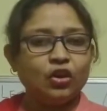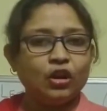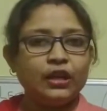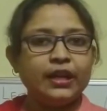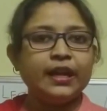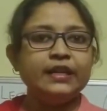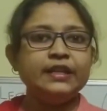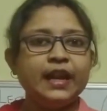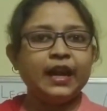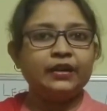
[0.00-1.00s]
called
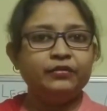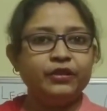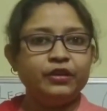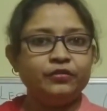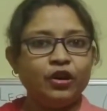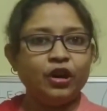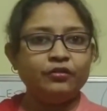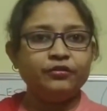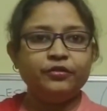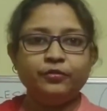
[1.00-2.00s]
as adverb
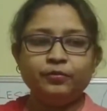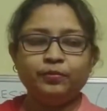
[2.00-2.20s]
of